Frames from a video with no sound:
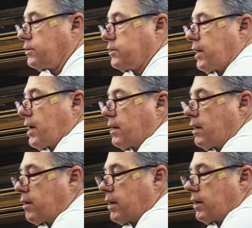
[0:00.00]
sand
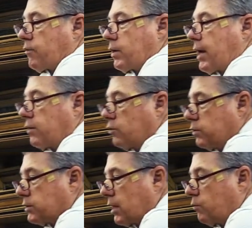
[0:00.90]
here, and then what I do
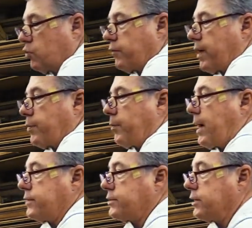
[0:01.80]
is I move up
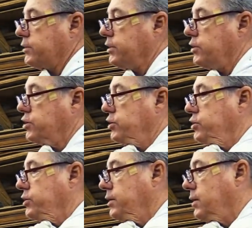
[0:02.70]
about 6
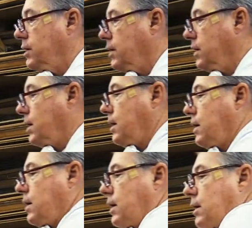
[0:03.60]
inches
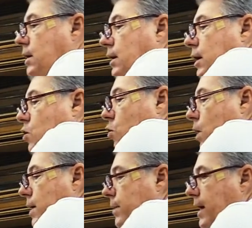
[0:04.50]
and I go
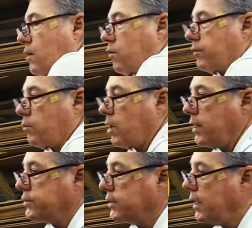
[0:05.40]
right back over where I
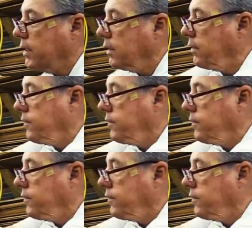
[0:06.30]
sanded.